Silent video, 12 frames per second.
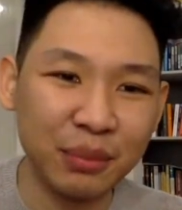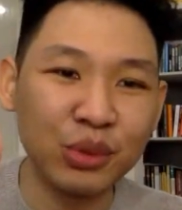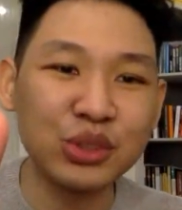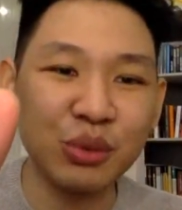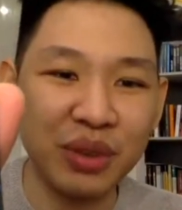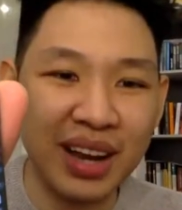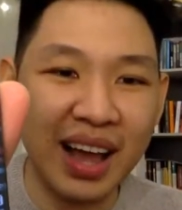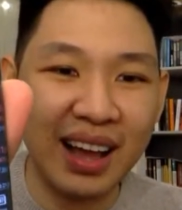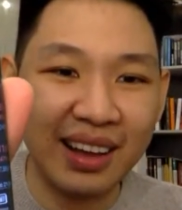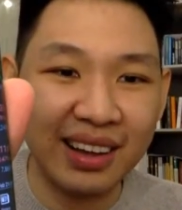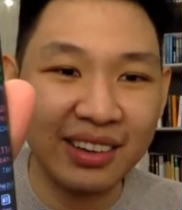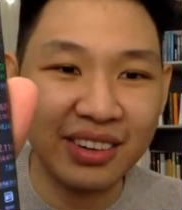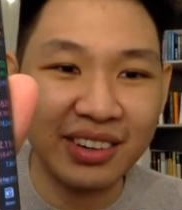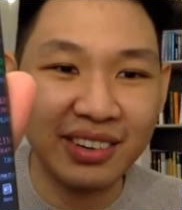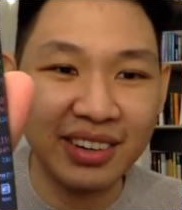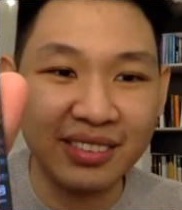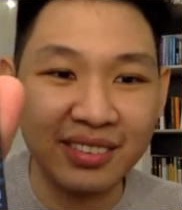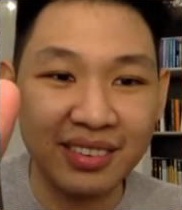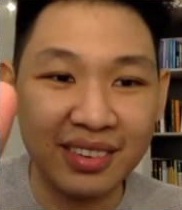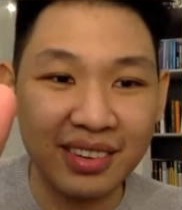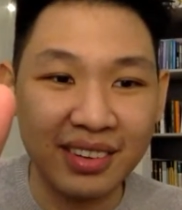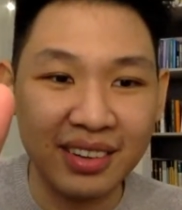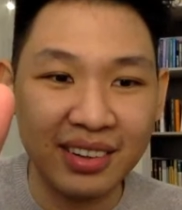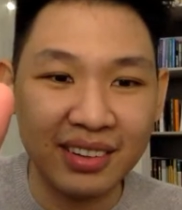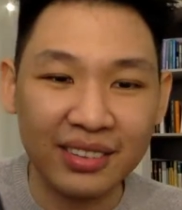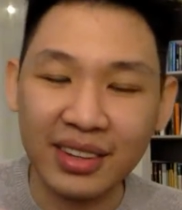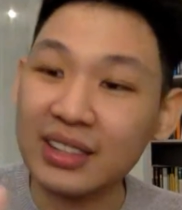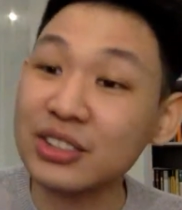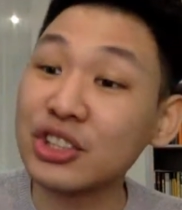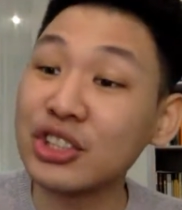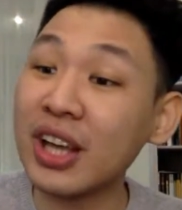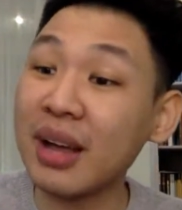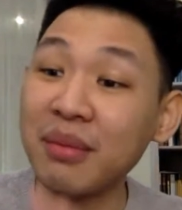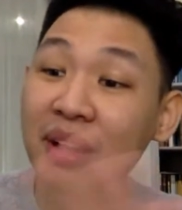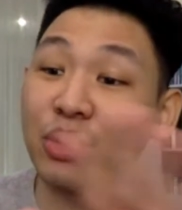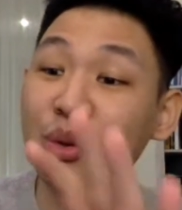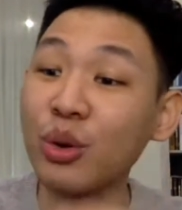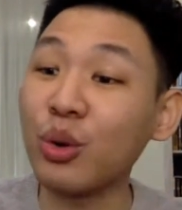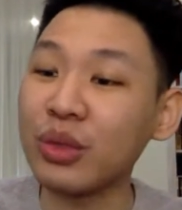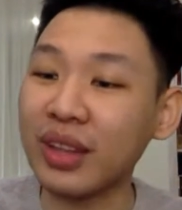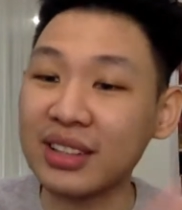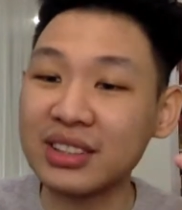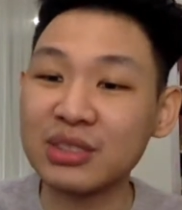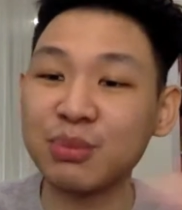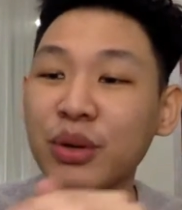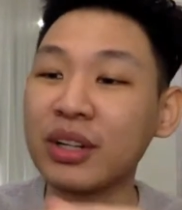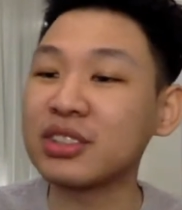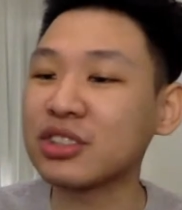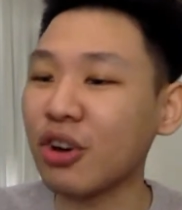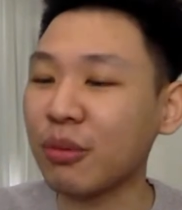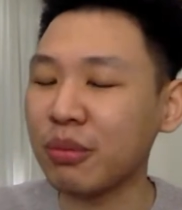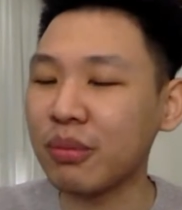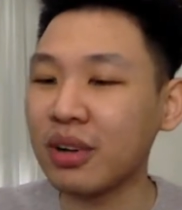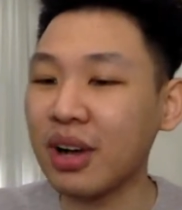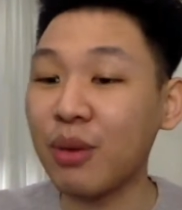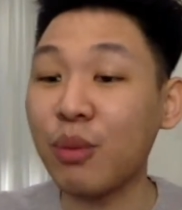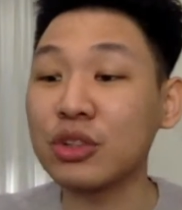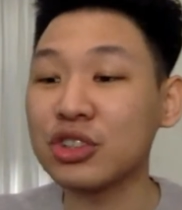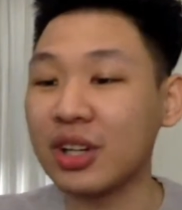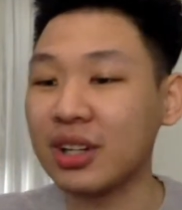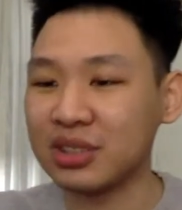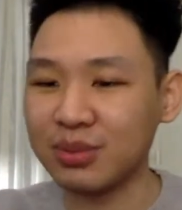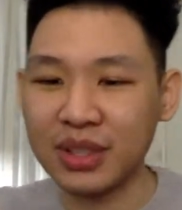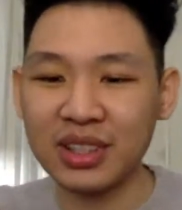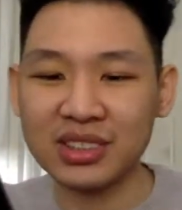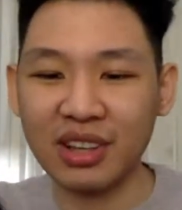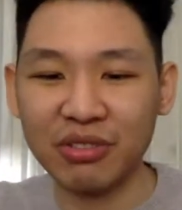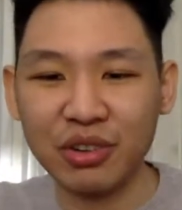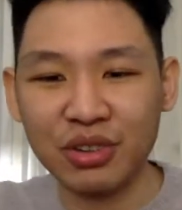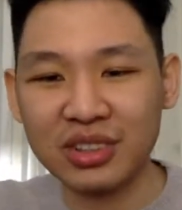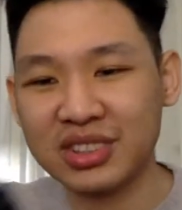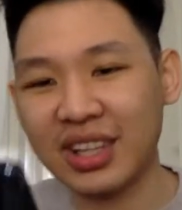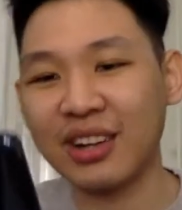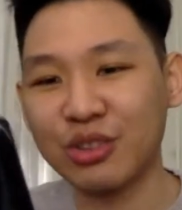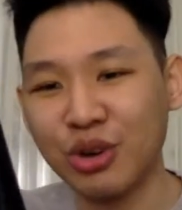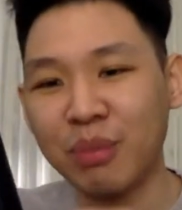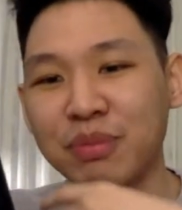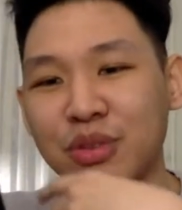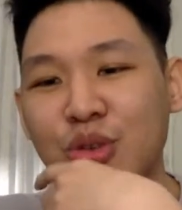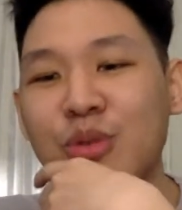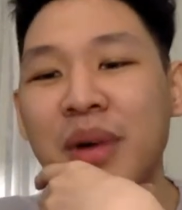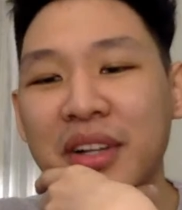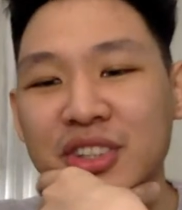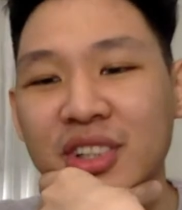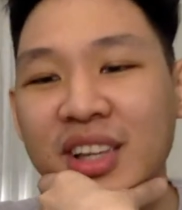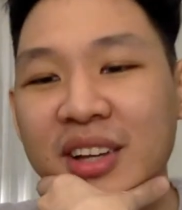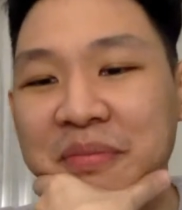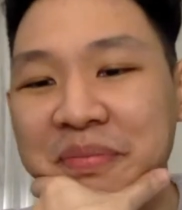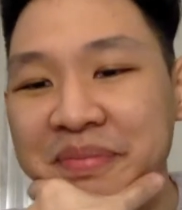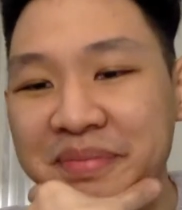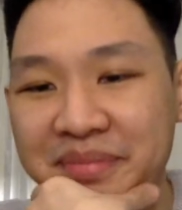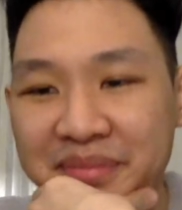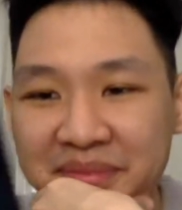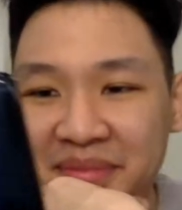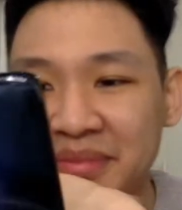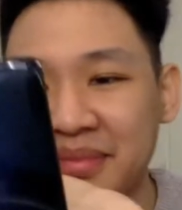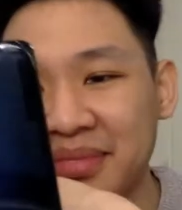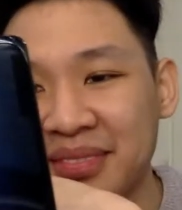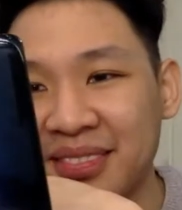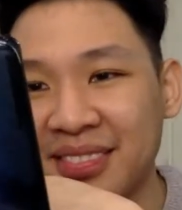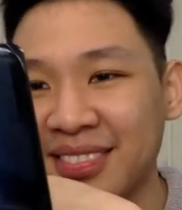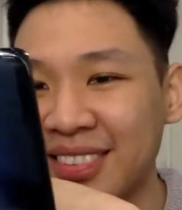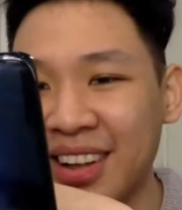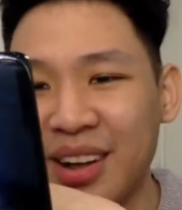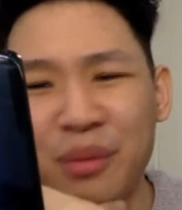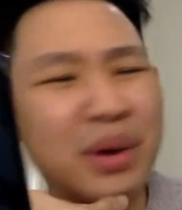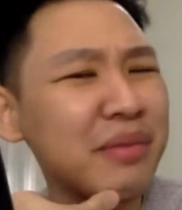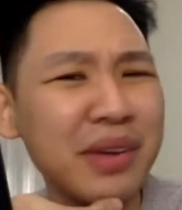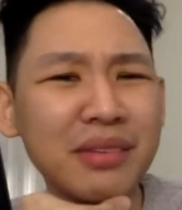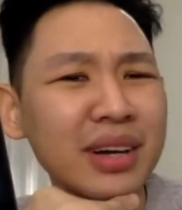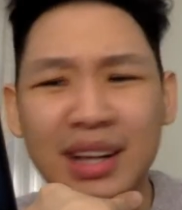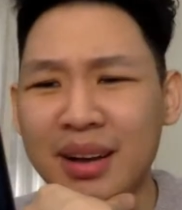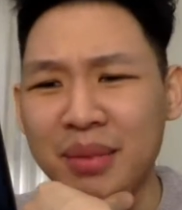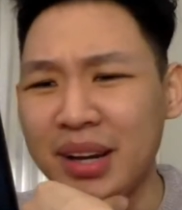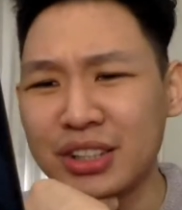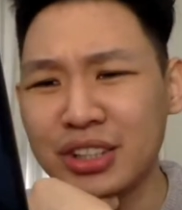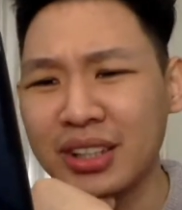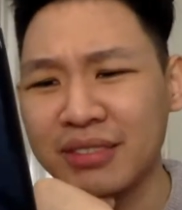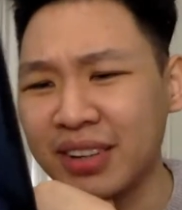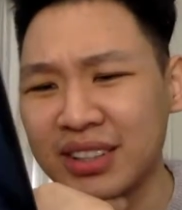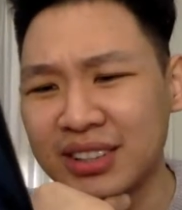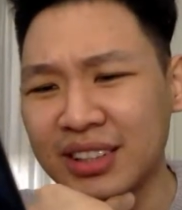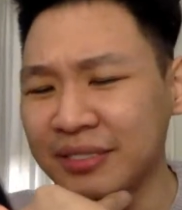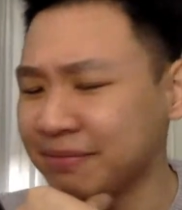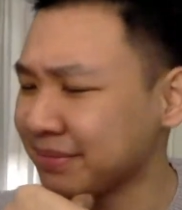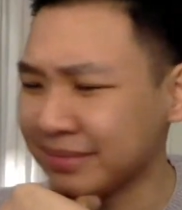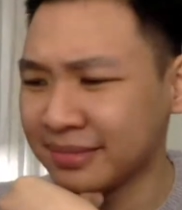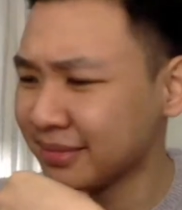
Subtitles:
Most of it green. The SCGM I don't own. I just put in stock watch list because I feel it's like dropped too much already. Review one, Malaysia investor.